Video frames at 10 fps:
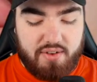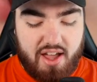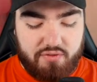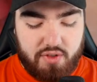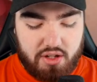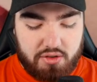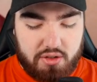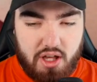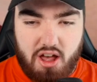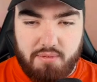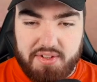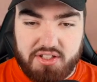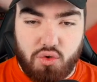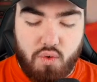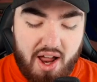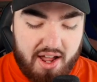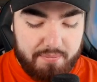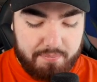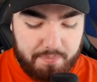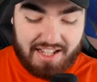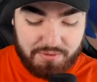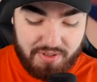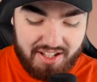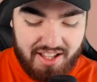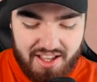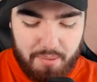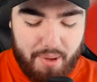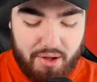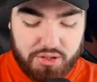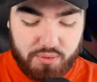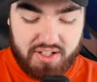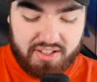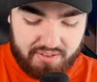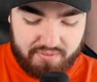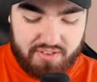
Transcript: we have Mr. Rhyme. That's me. Bounsweet,